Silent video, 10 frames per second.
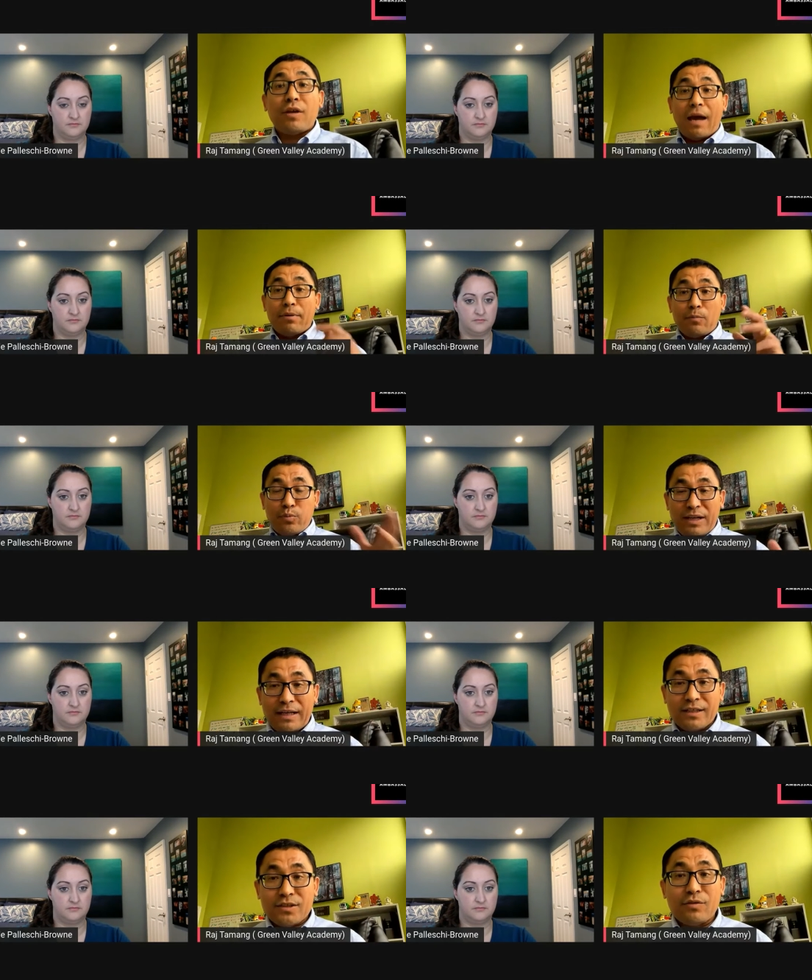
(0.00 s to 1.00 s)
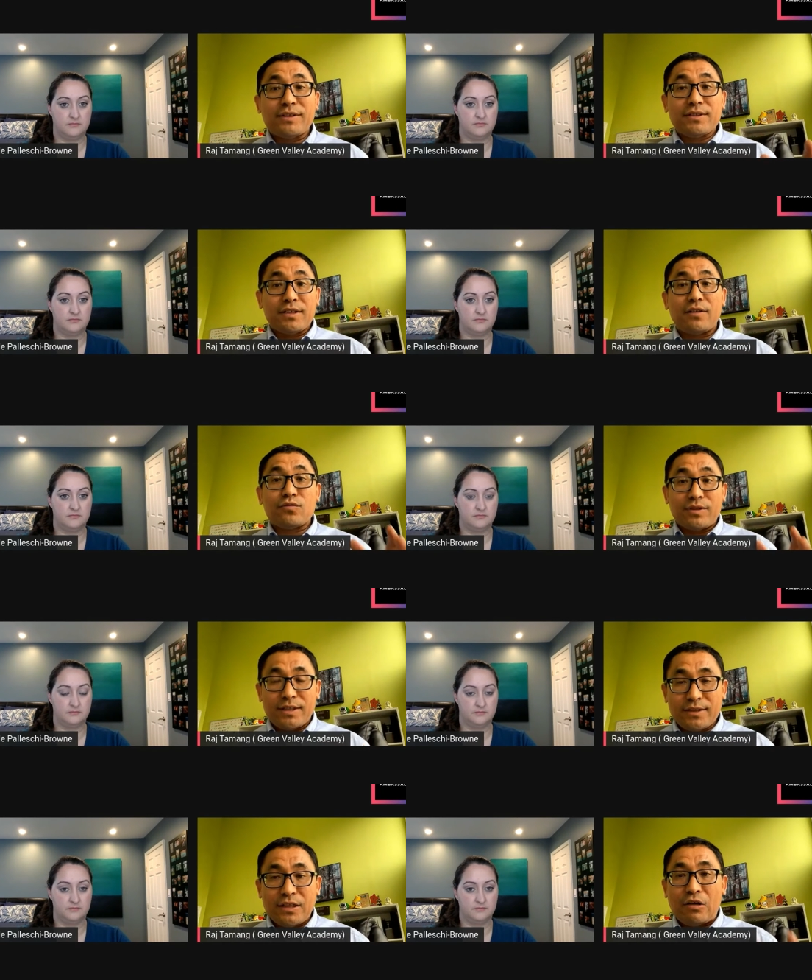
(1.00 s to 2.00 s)
Speaker 1: you have a brick. So instead of
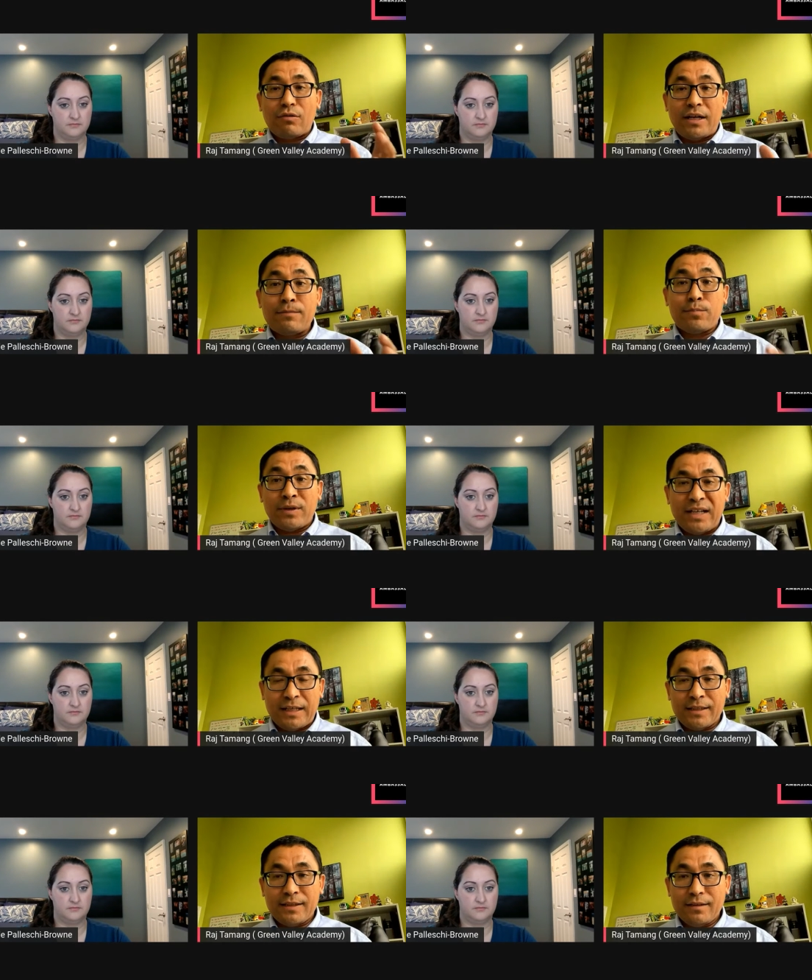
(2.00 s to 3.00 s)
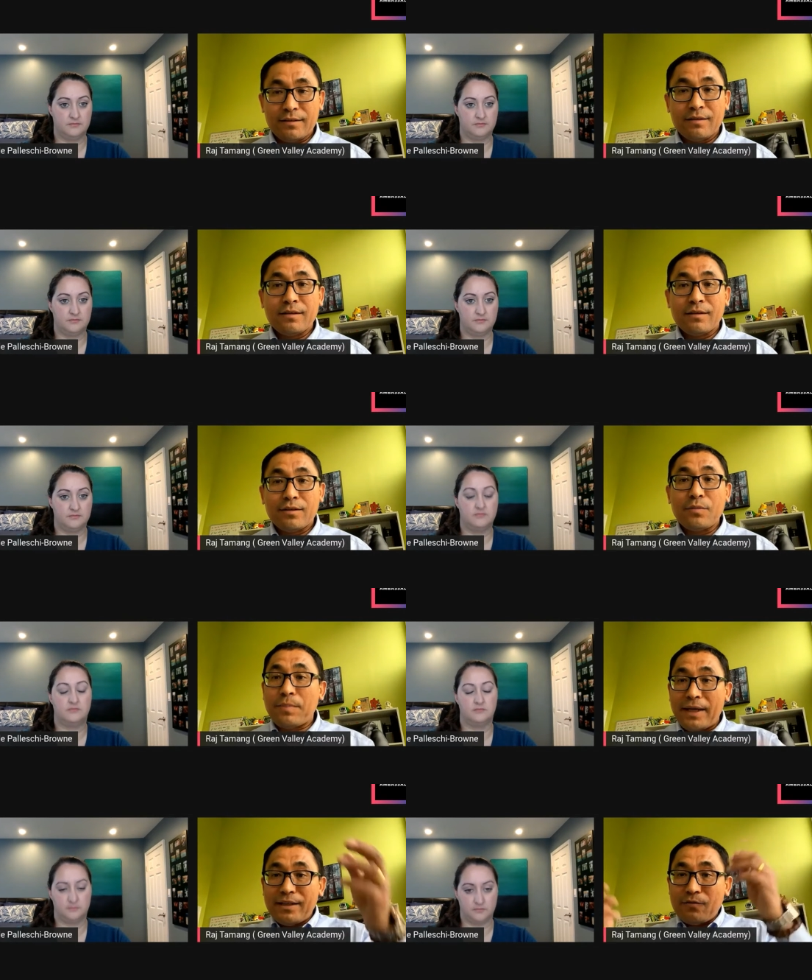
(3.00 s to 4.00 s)
traditional red brick, you
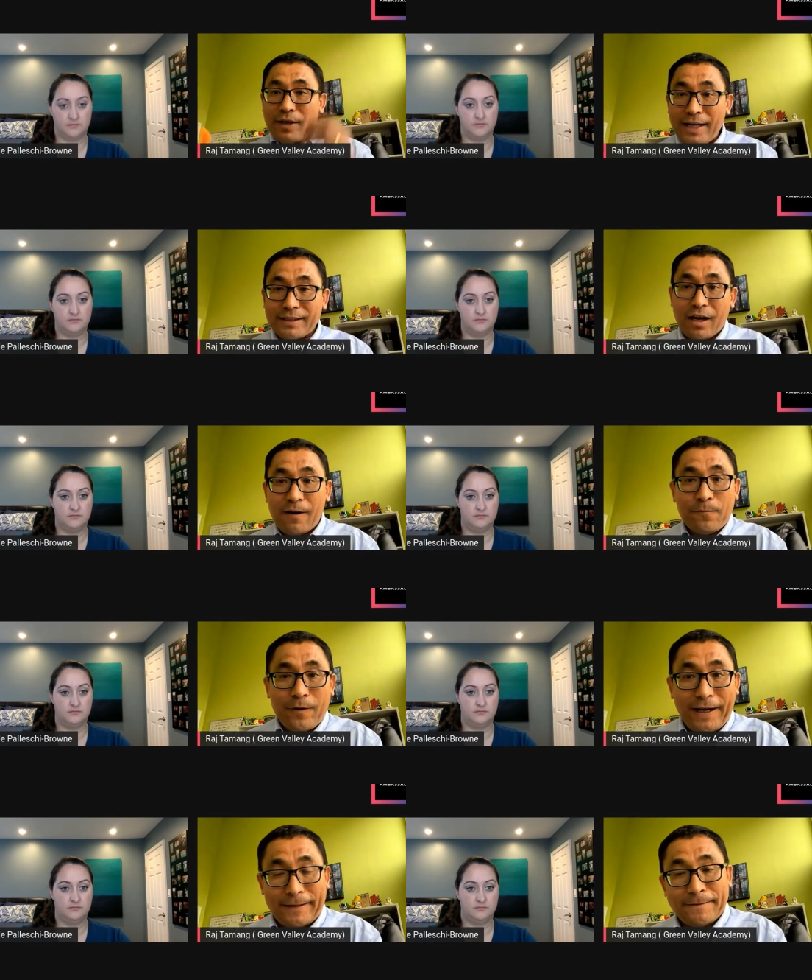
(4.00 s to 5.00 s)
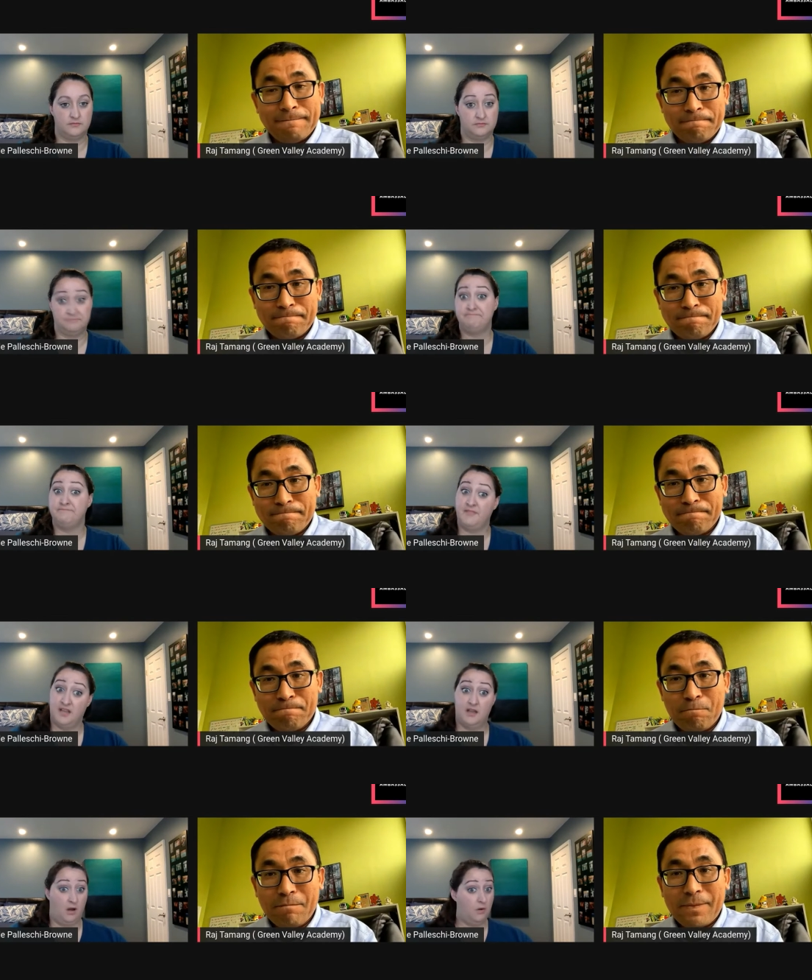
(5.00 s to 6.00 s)
paint it Mhm. white, off white.
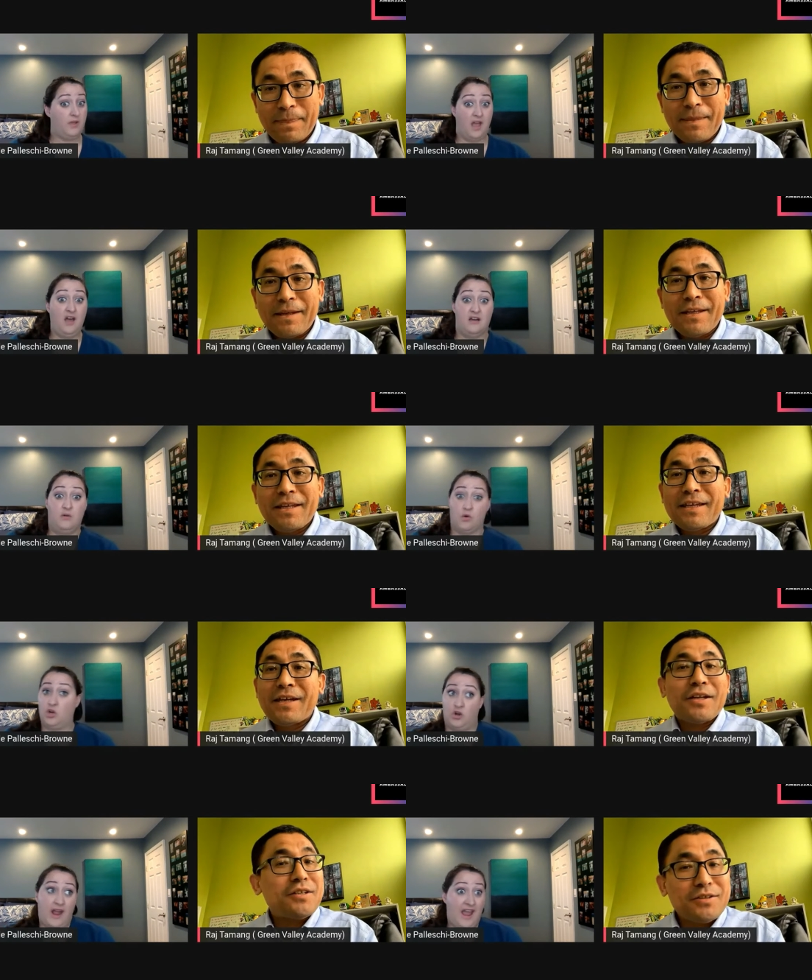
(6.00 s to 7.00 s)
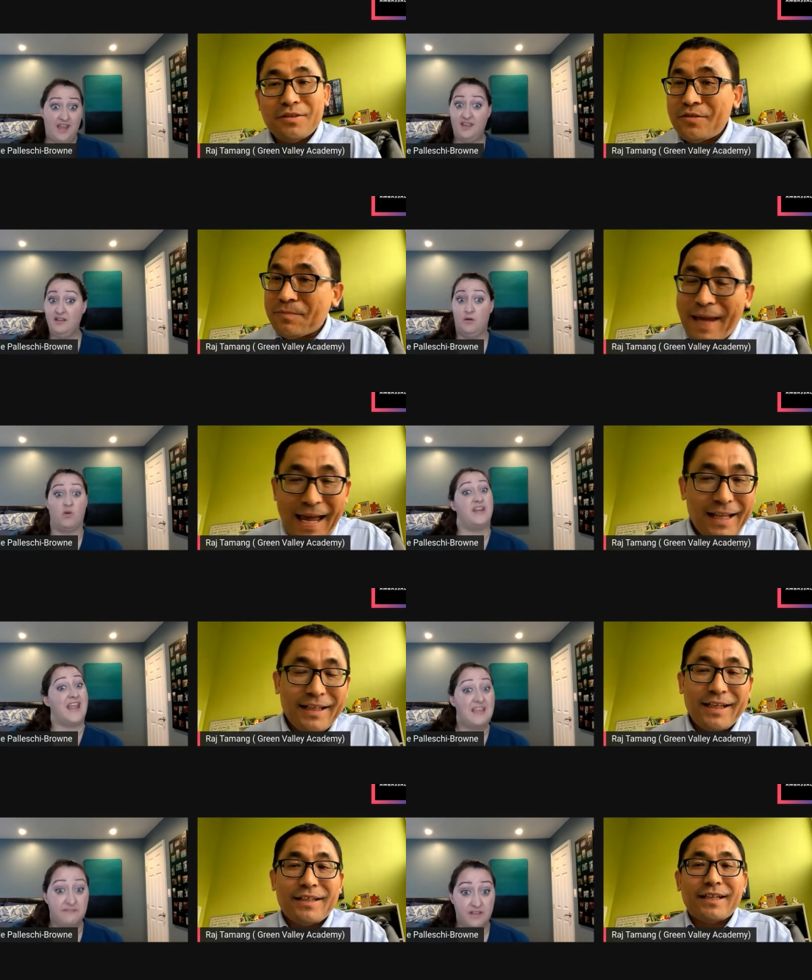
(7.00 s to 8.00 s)
Speaker 2: Oh yeah, or It gray look or bad. It,
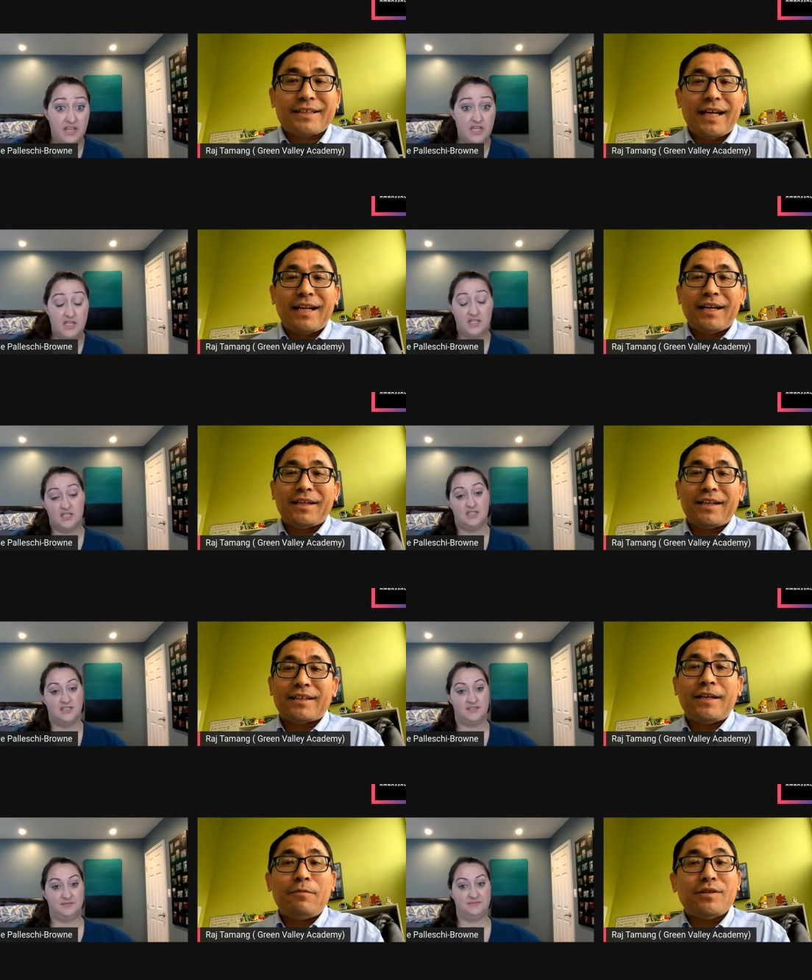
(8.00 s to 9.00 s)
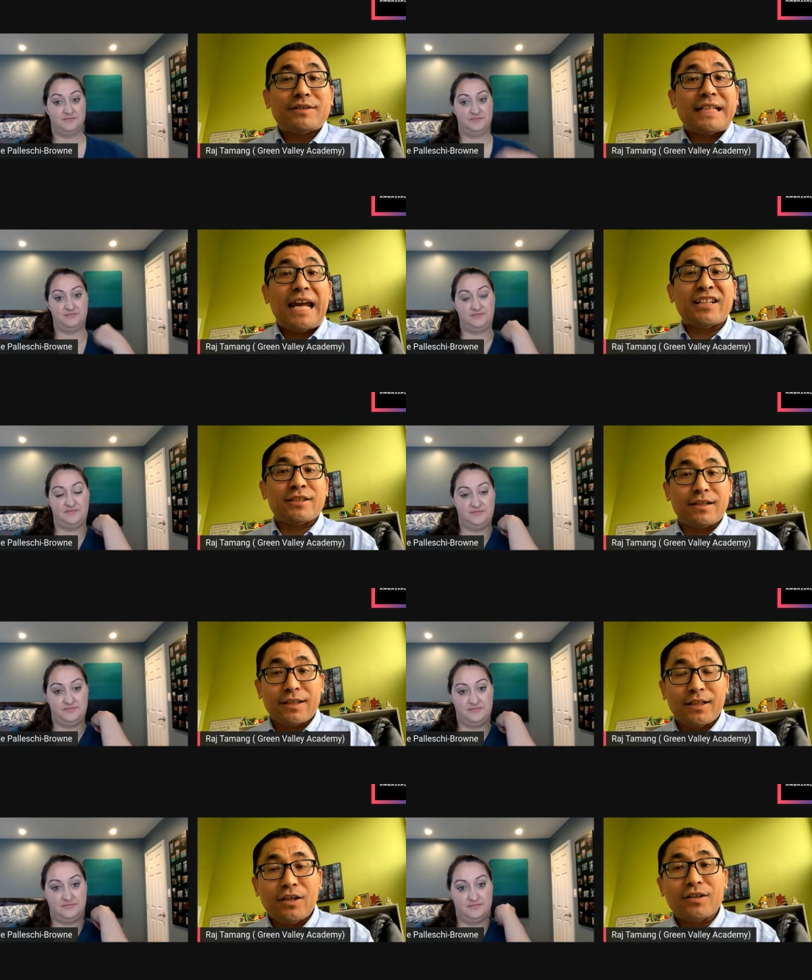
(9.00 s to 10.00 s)
navy. it
Speaker 1: kind of it give you a texture,
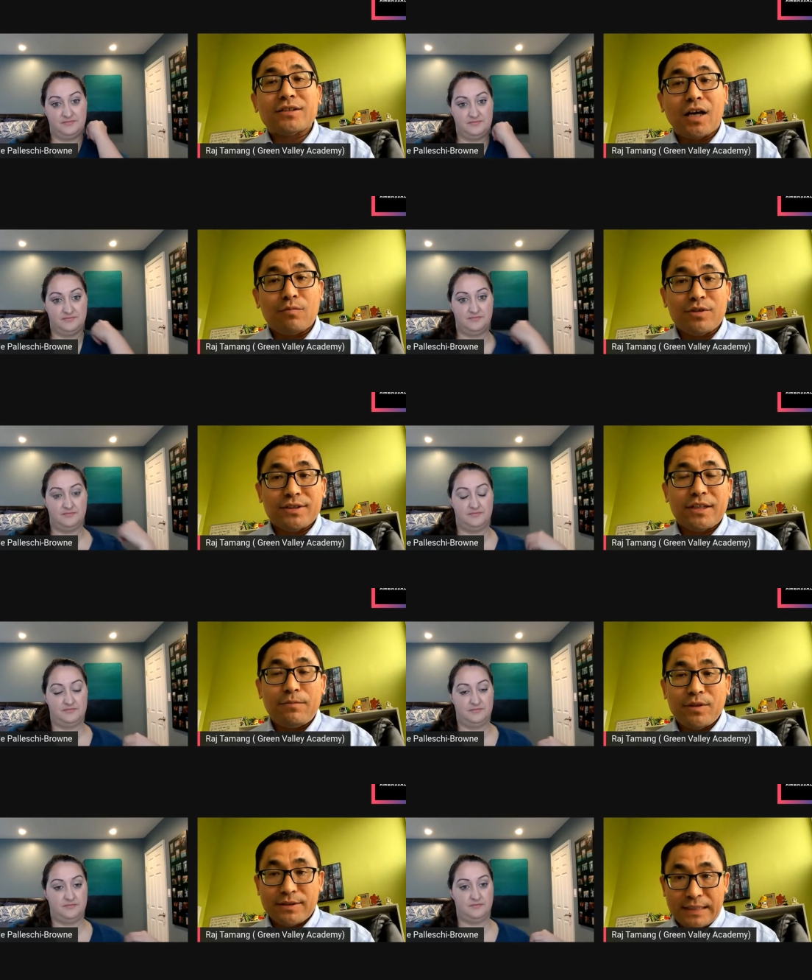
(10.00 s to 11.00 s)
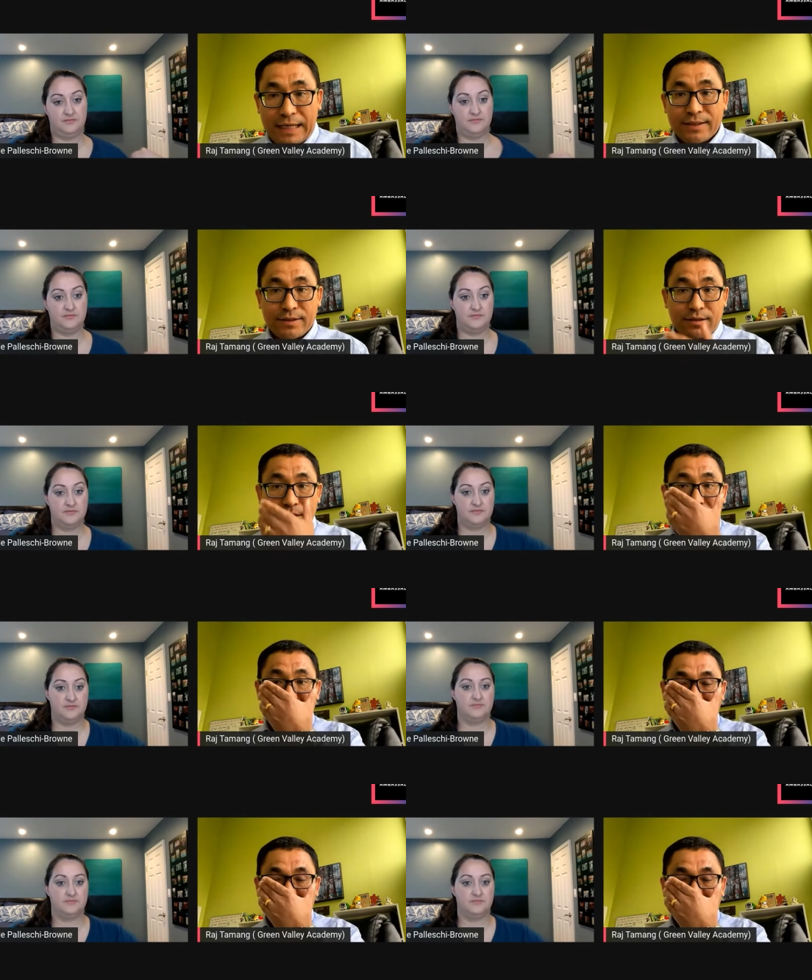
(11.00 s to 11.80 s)
you know. It's almost give you a texture